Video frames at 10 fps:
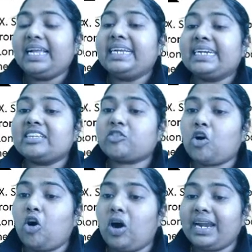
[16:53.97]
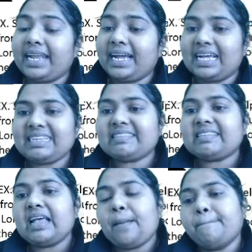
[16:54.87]
it is called as
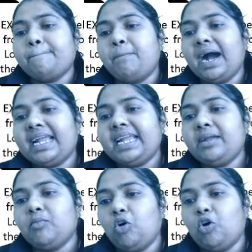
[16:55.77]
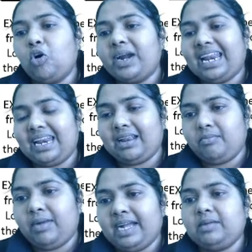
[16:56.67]

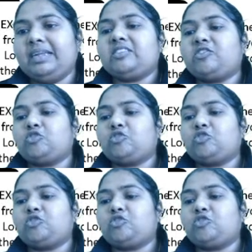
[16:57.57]
bimodal. Bi means